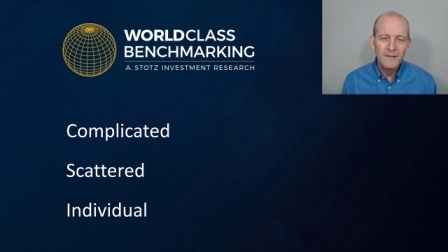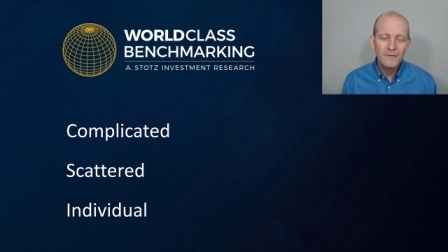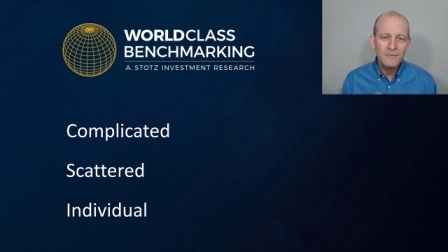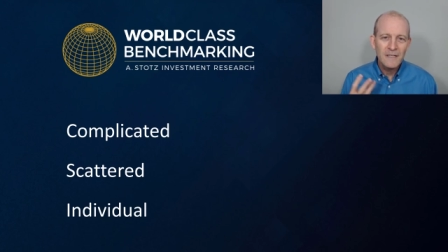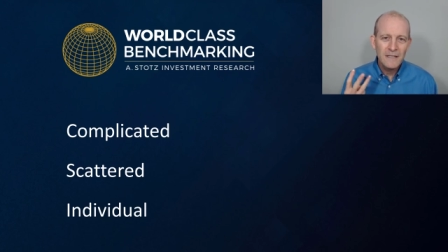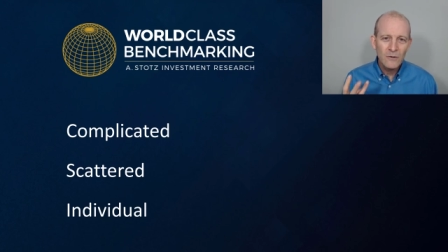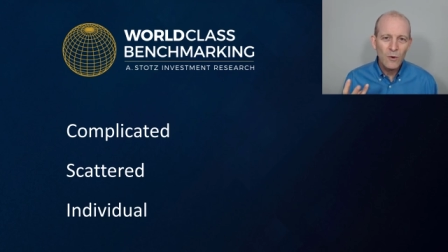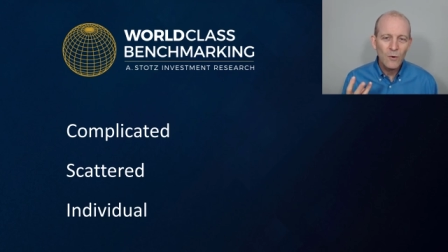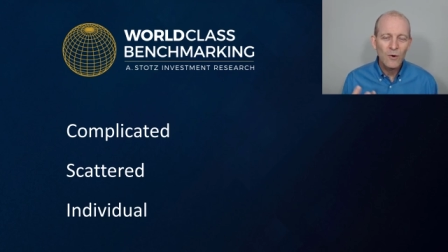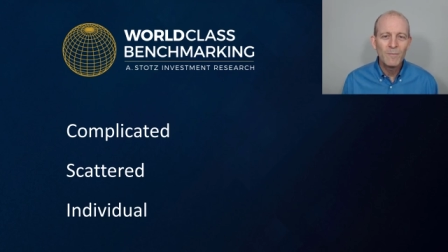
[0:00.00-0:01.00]
the three
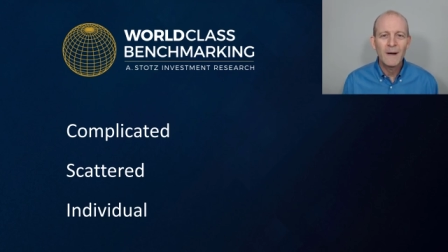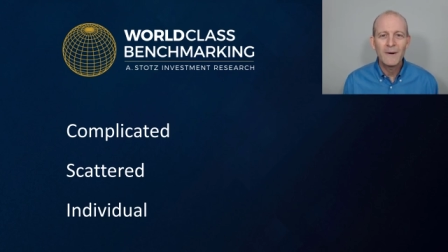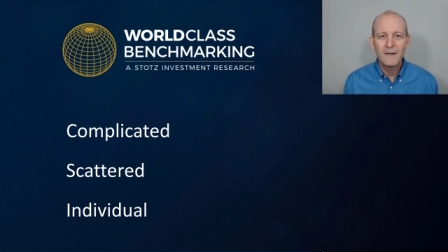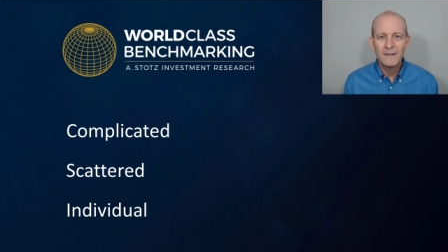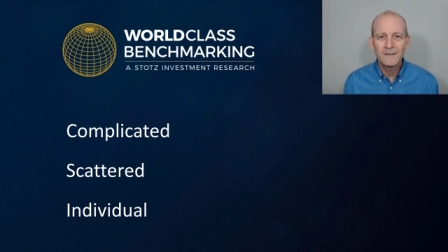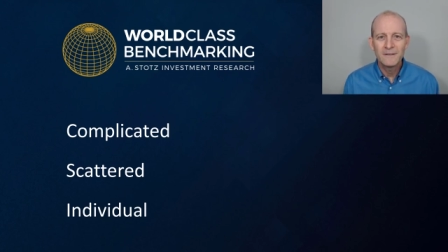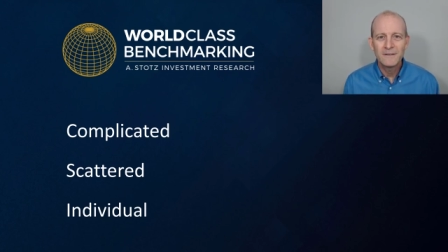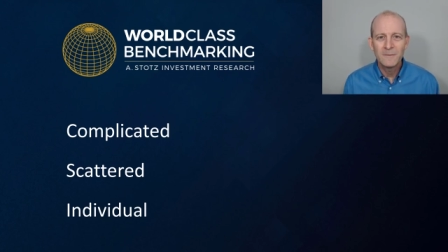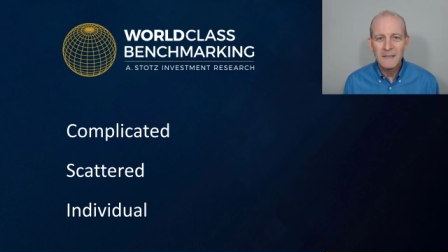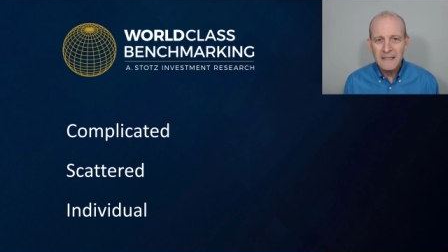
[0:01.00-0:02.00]
core
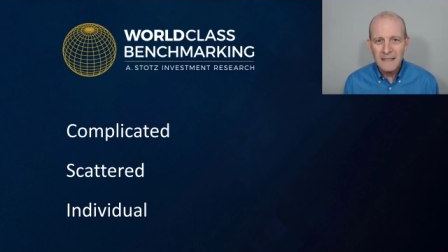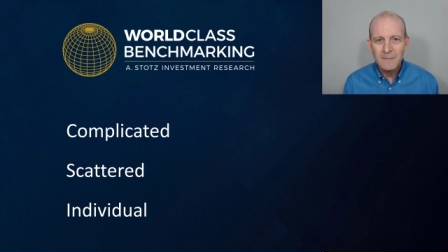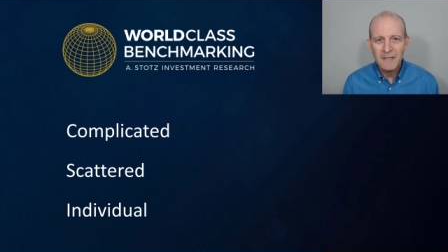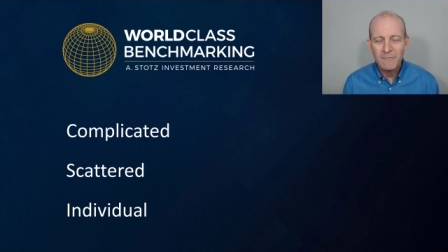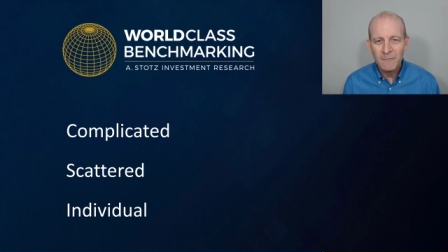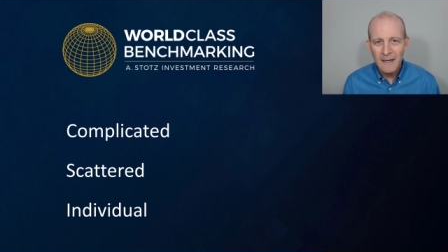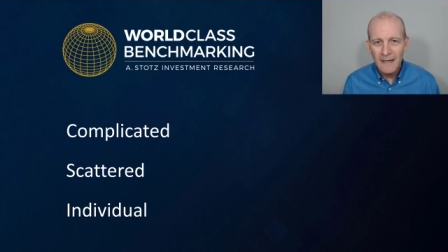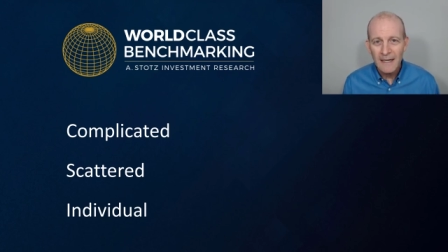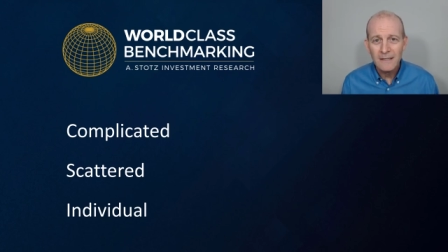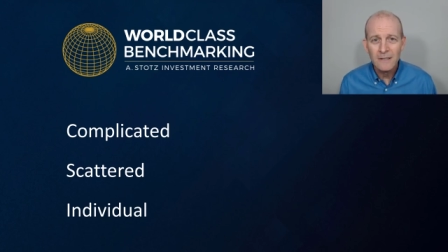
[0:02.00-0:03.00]
barriers to becoming
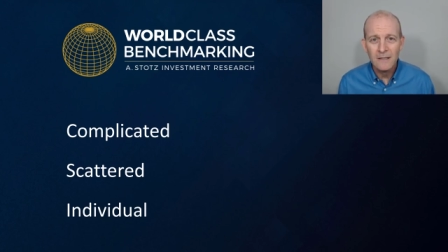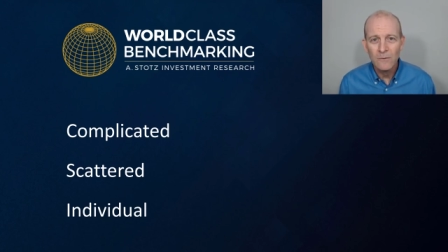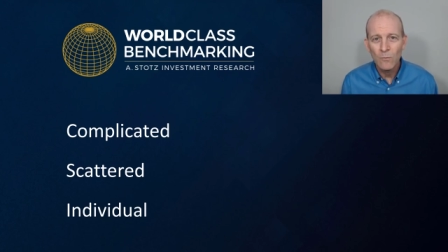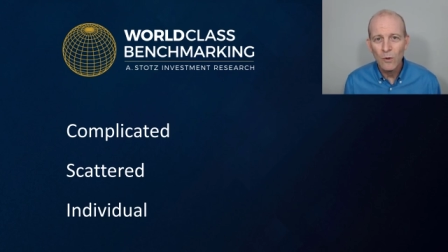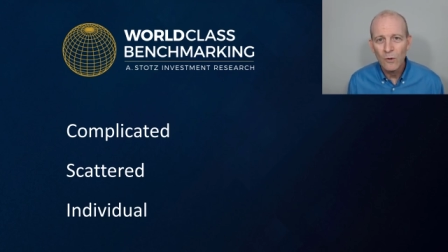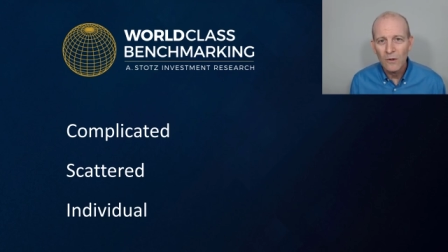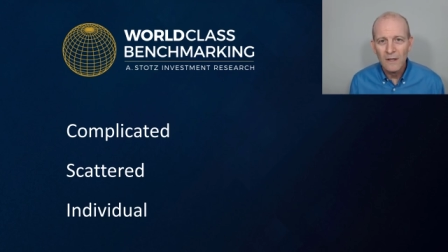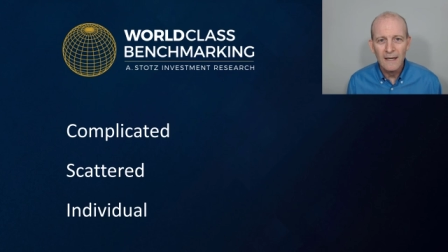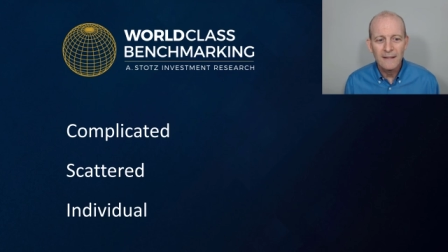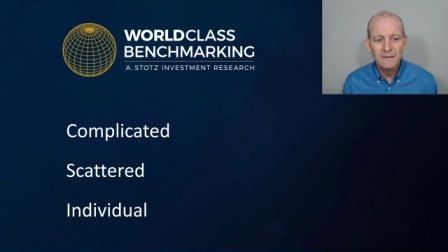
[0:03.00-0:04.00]
financially world
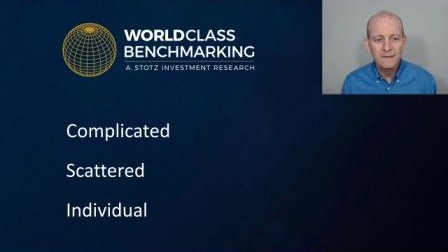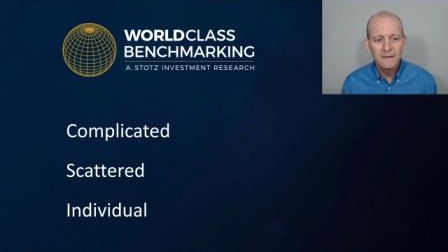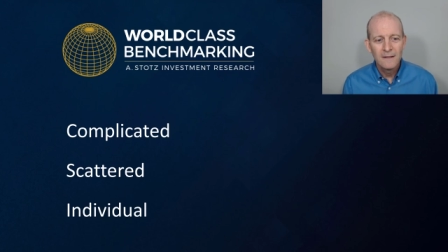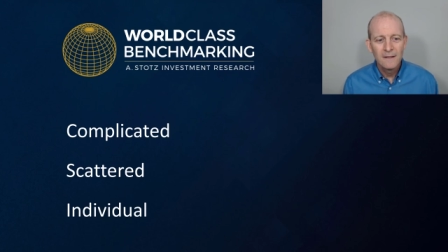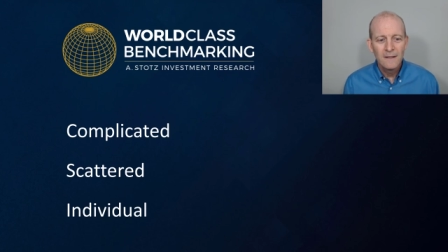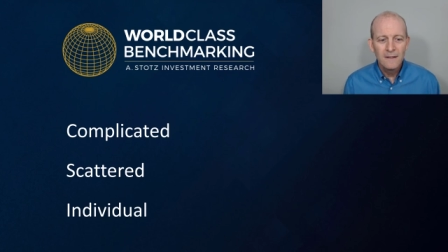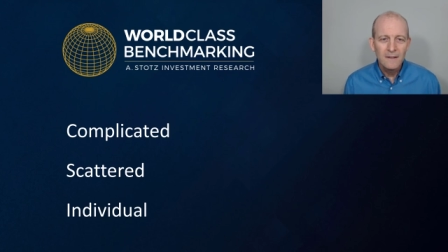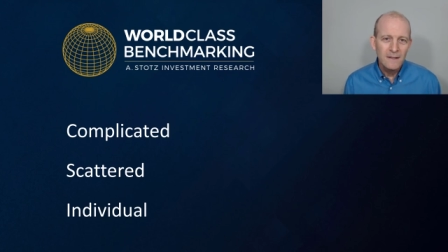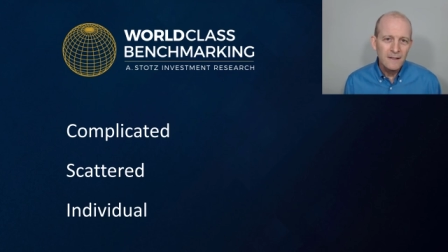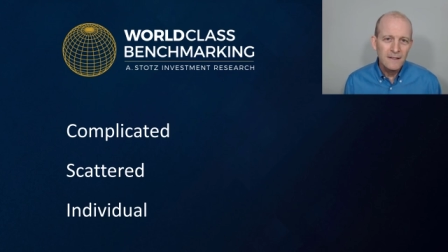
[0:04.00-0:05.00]
class
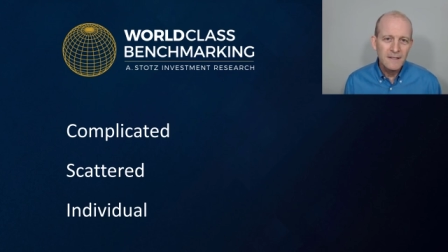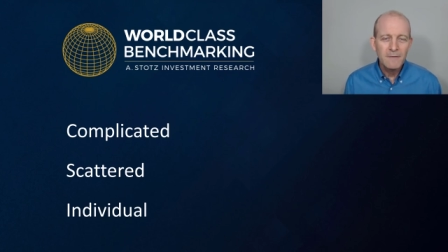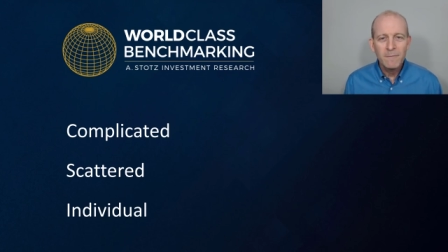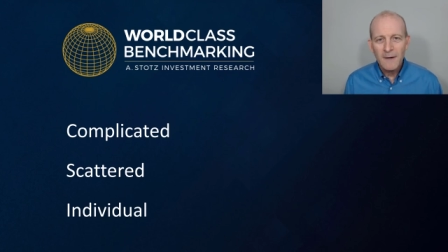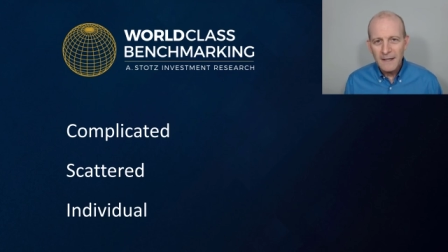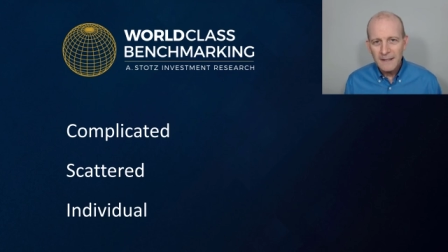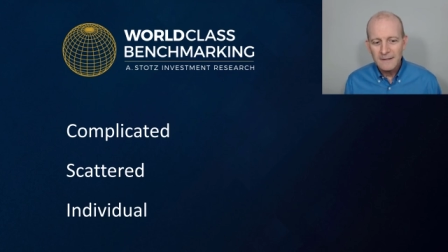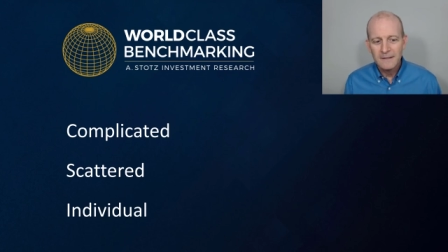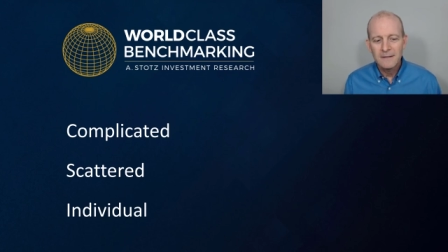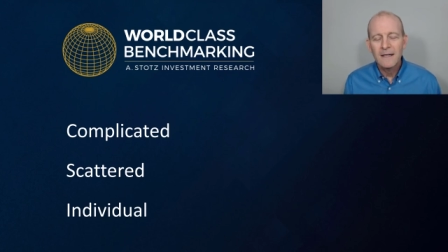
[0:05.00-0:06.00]
is that
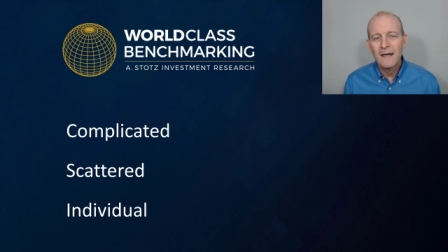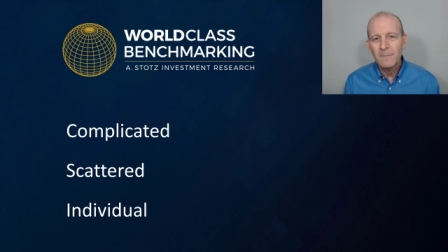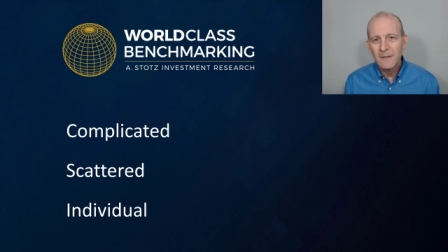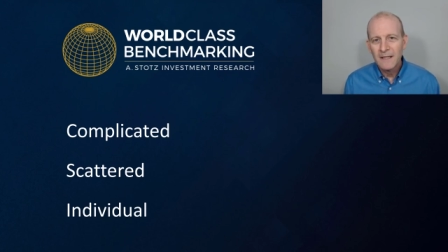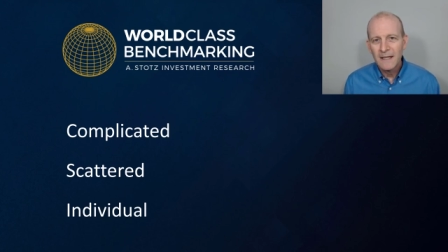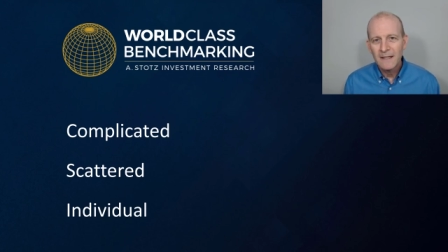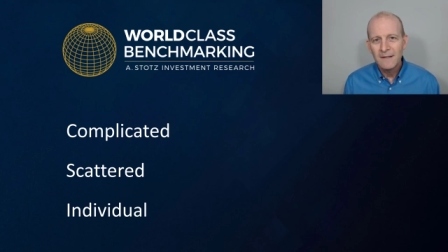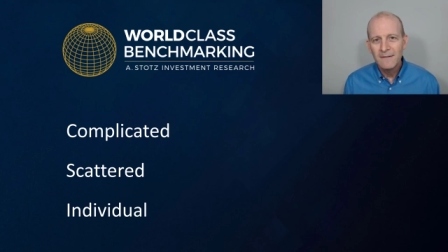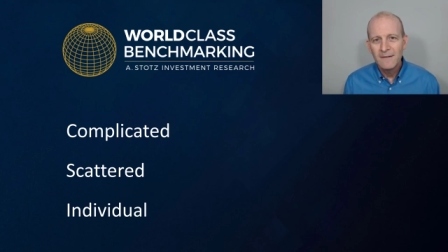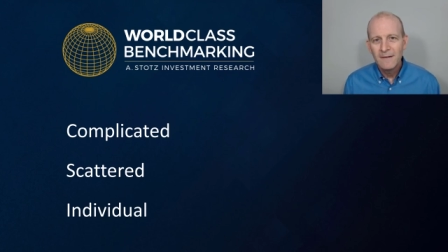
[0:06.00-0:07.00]
finance is
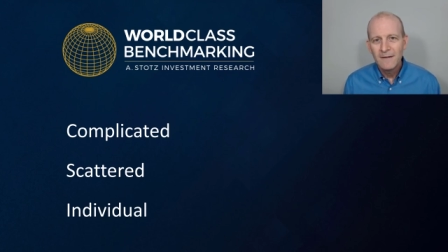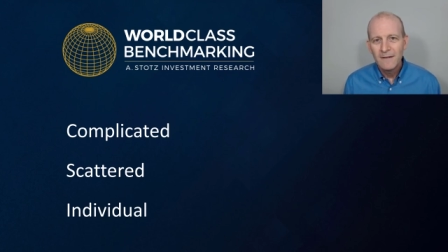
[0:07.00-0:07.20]
complicated